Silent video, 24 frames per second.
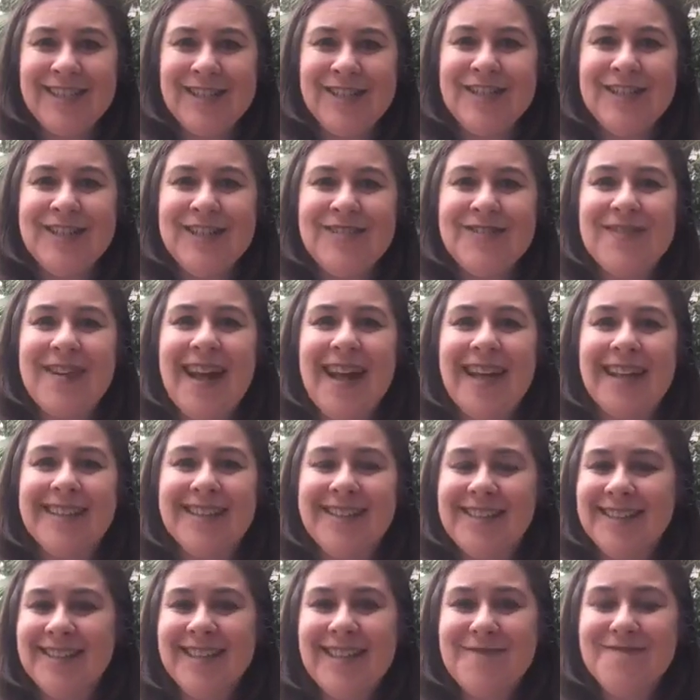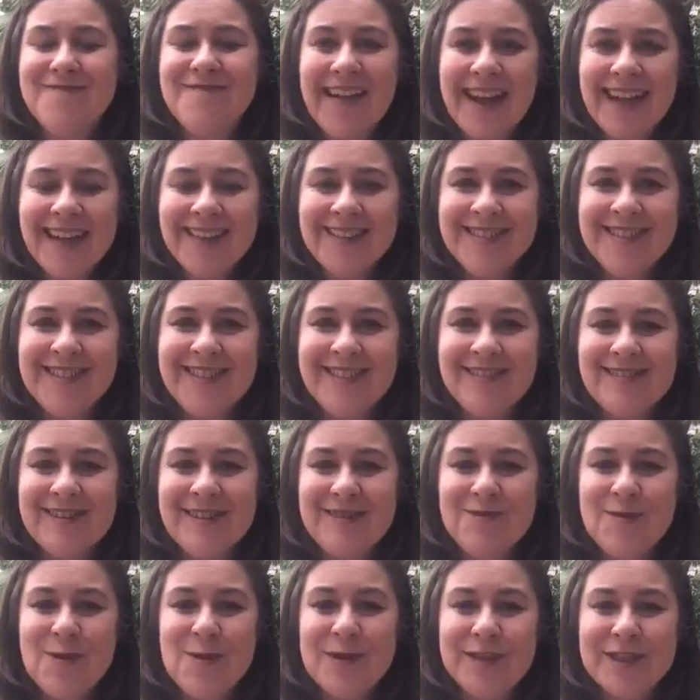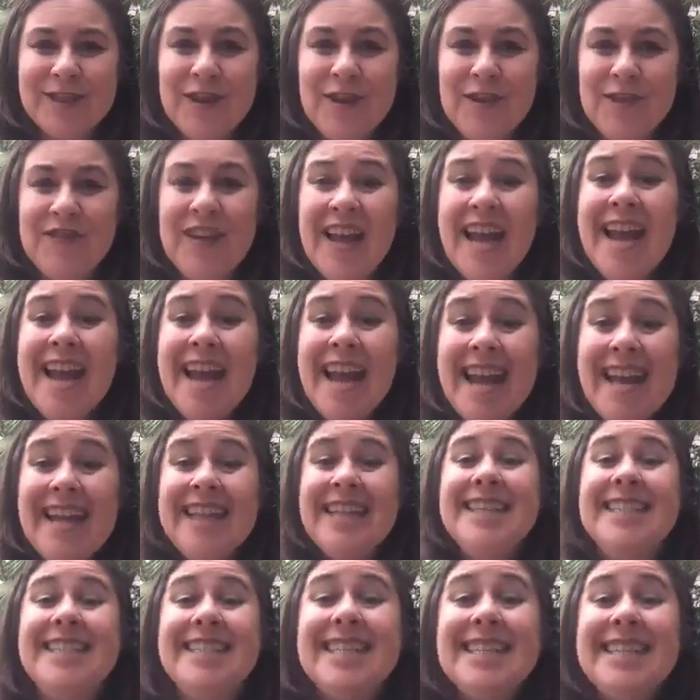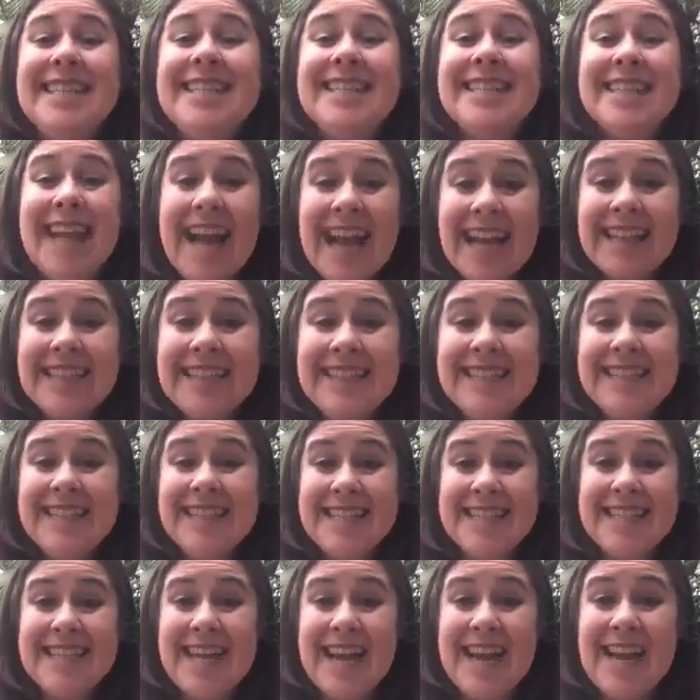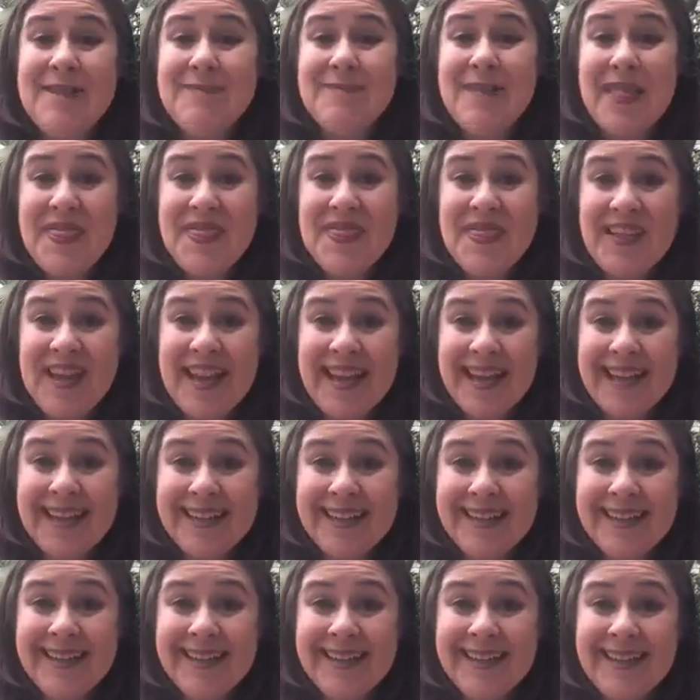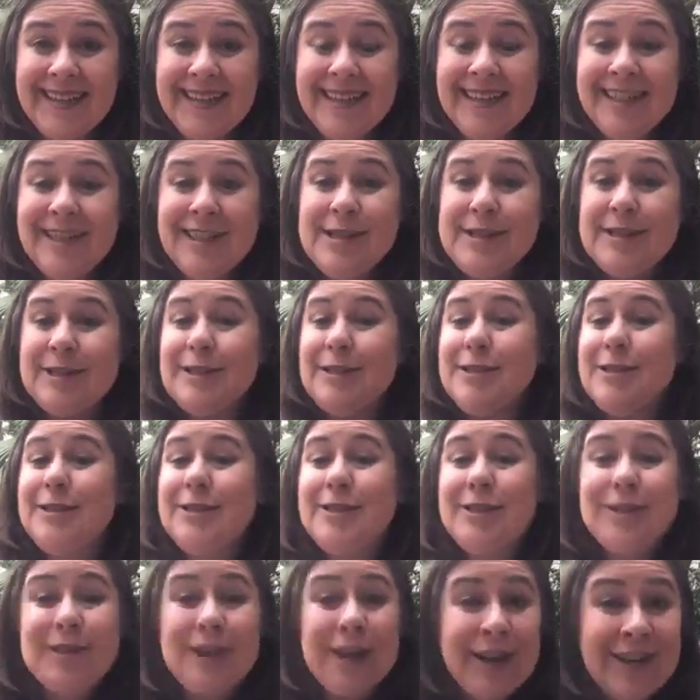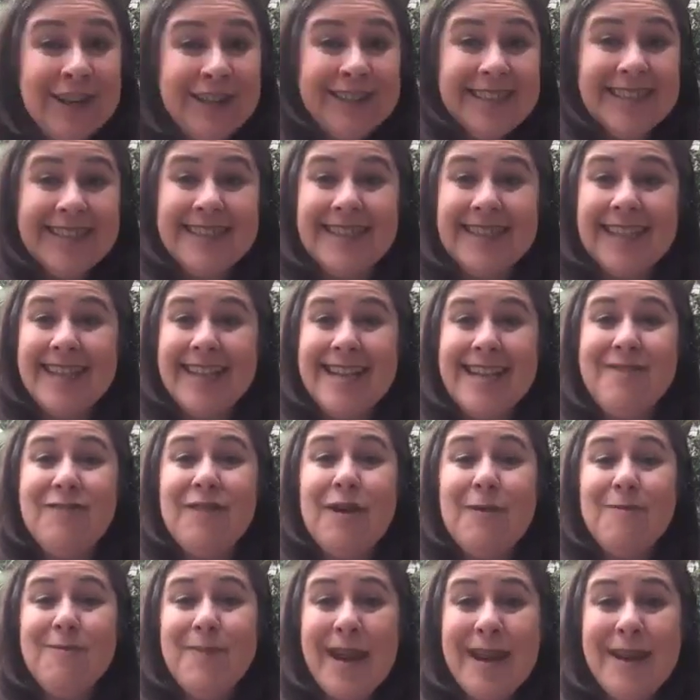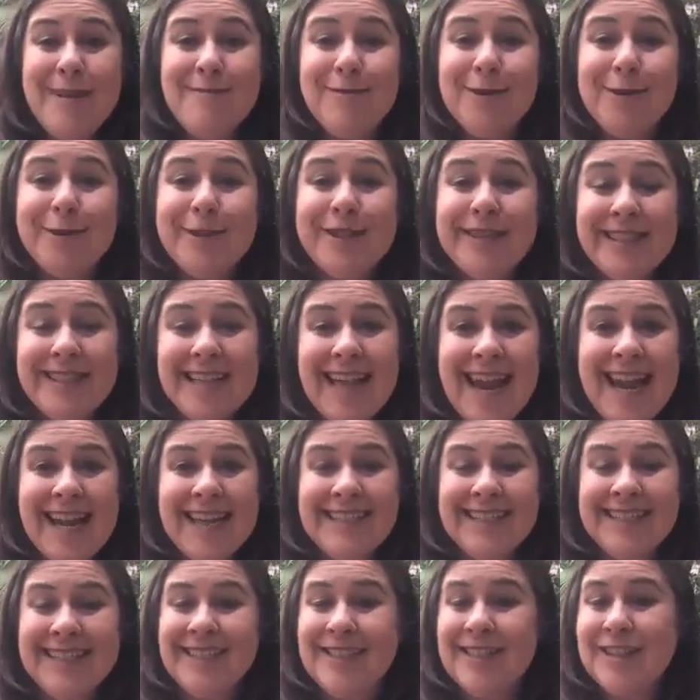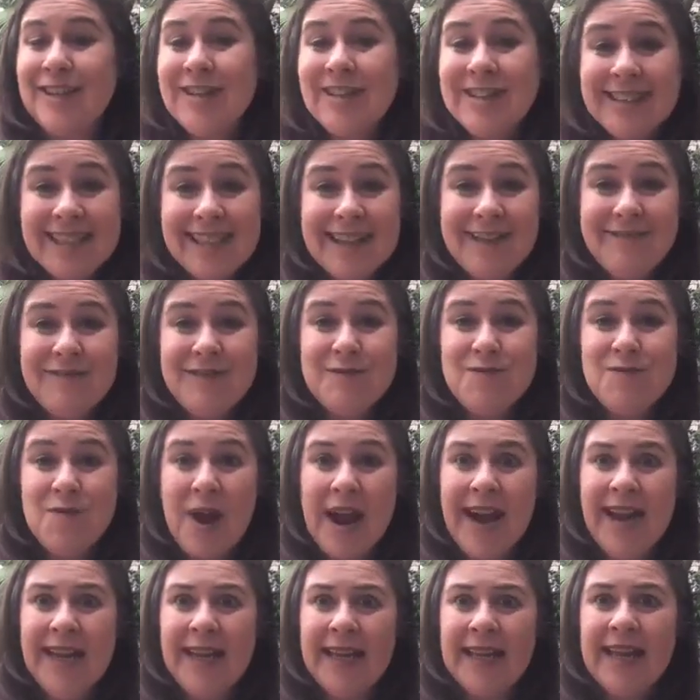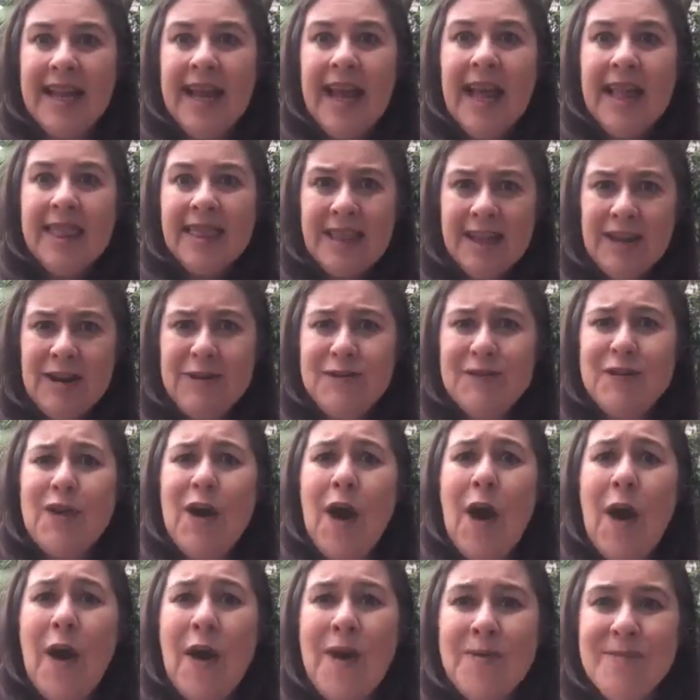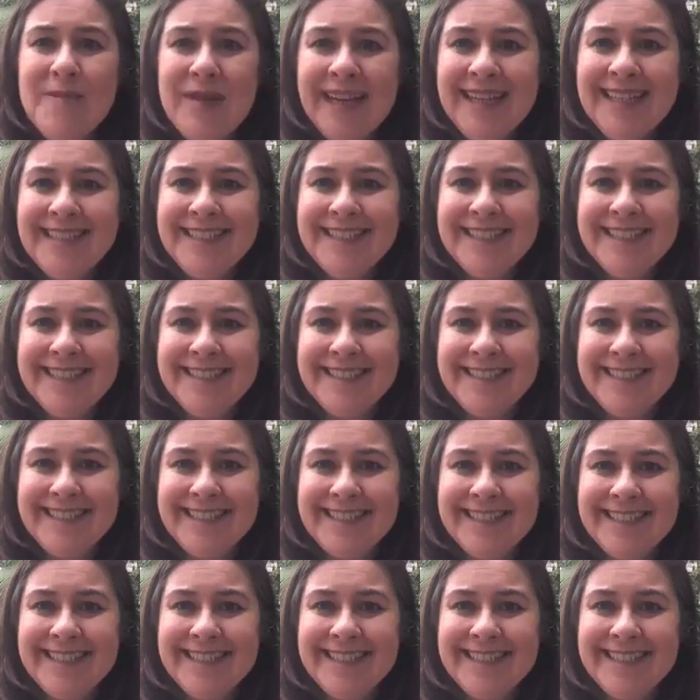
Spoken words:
turned their back on you and walked off. It is exactly the same thing. So don't leave people standing. Don't leave them waiting. They've commented